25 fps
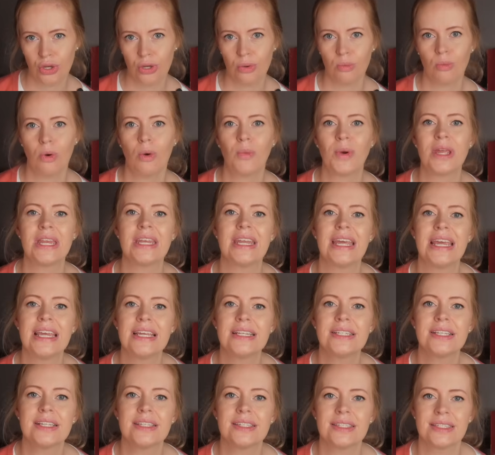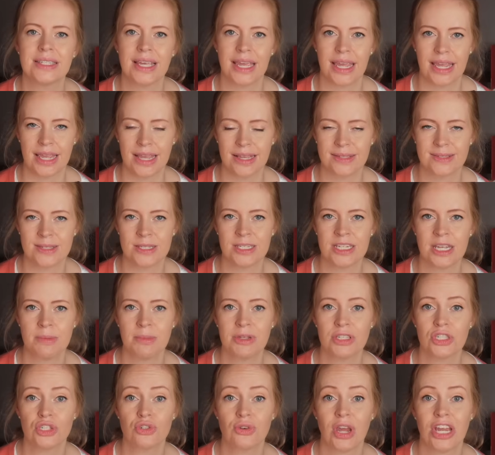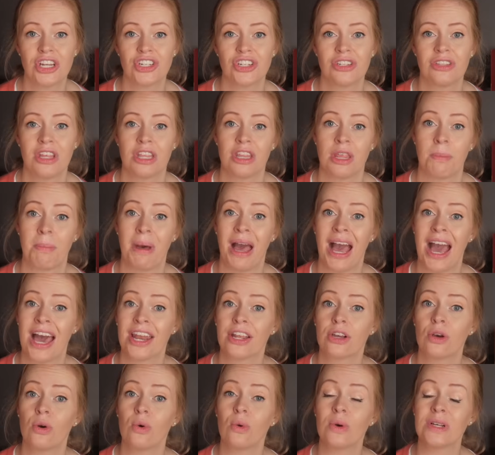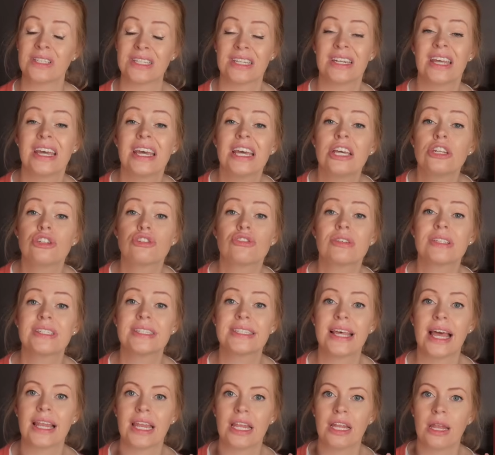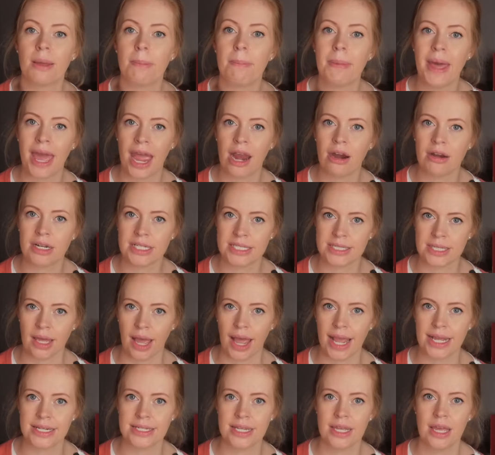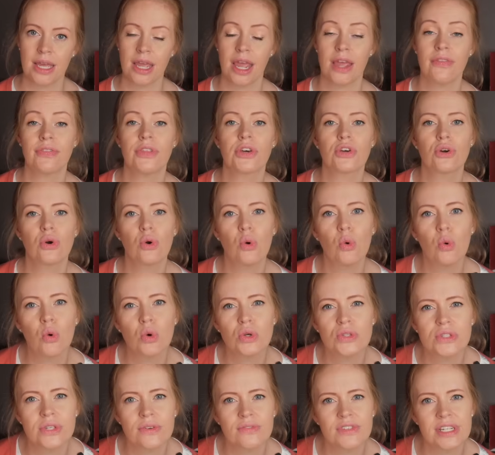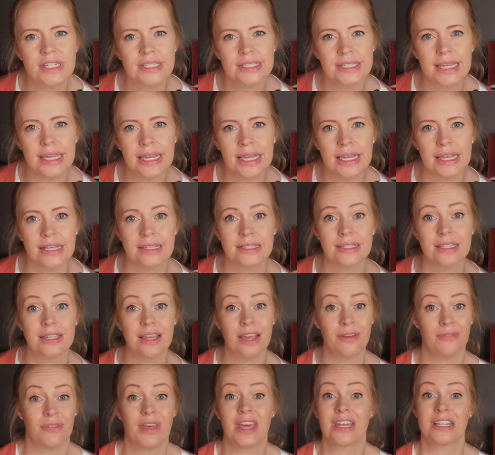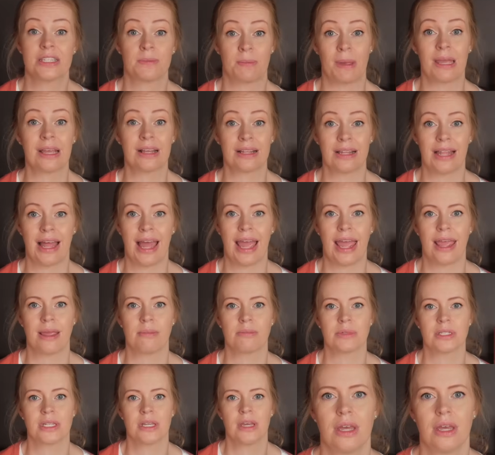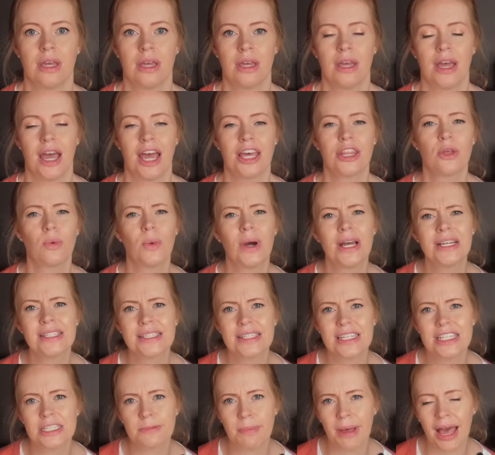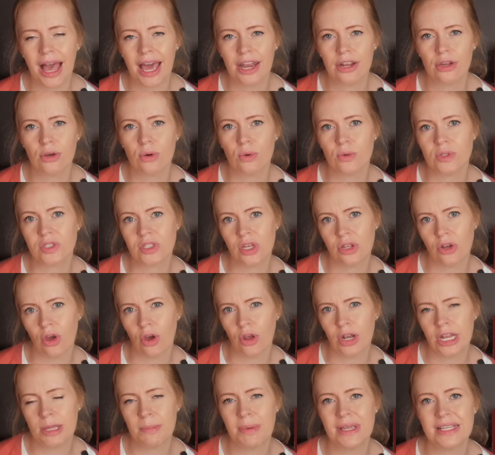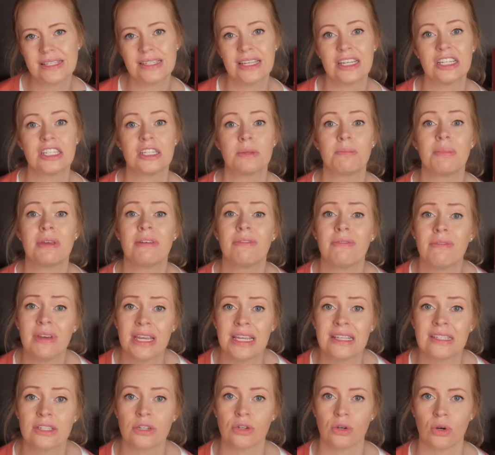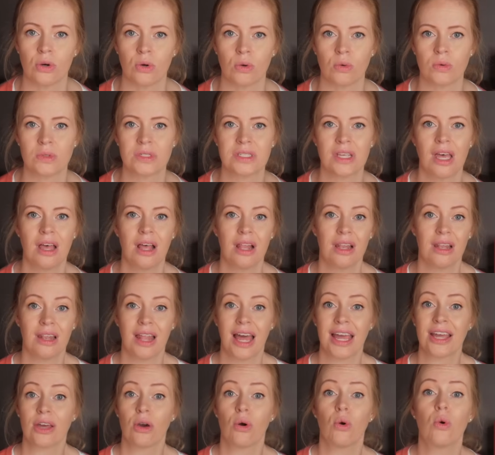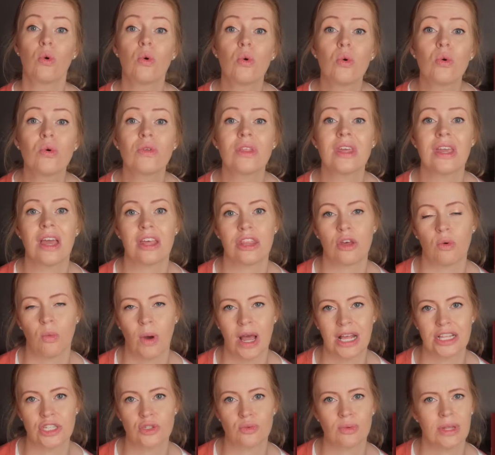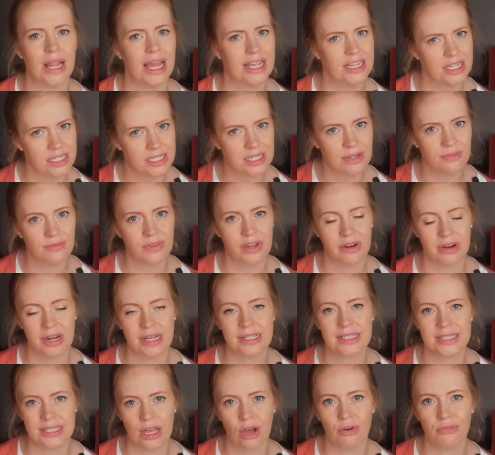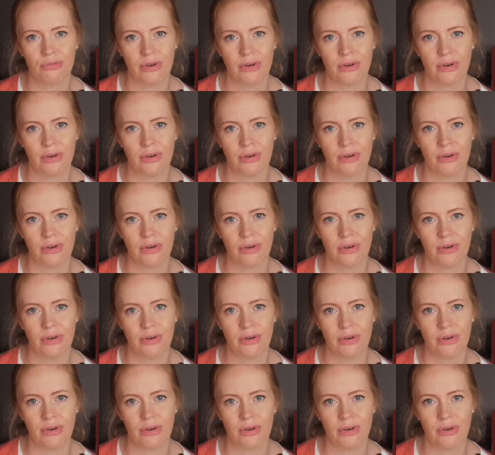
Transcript: What we need to see is a demonstration that the particle is an intracellular parasite and the cause of disease, if that has been claimed. Otherwise, these particles can only be said to be vesicles, like all the other ones related to various cell